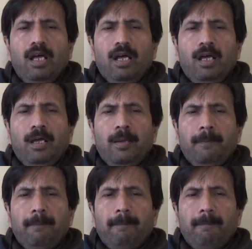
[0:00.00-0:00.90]
know
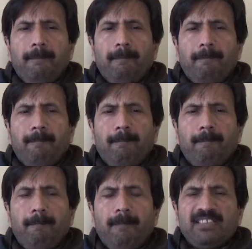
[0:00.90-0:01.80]

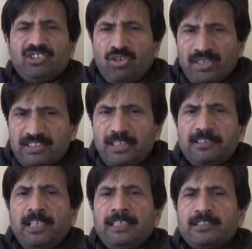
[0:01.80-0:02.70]
it's not a serious
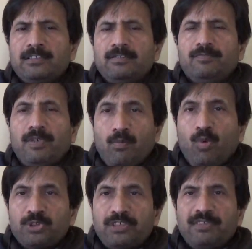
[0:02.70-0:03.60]
illness for
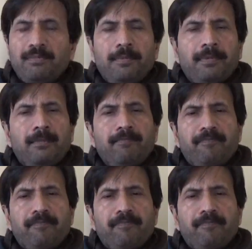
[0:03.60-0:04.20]
most of the people